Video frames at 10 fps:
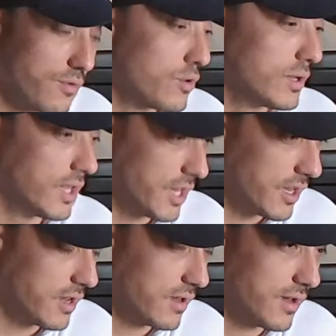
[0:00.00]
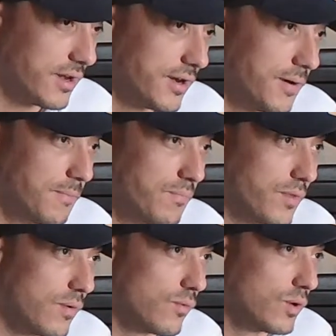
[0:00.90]
through a link.
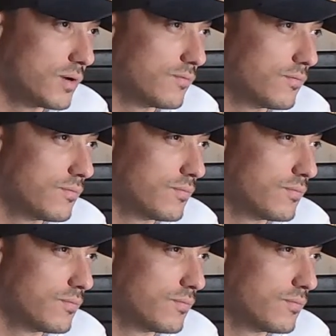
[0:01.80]
What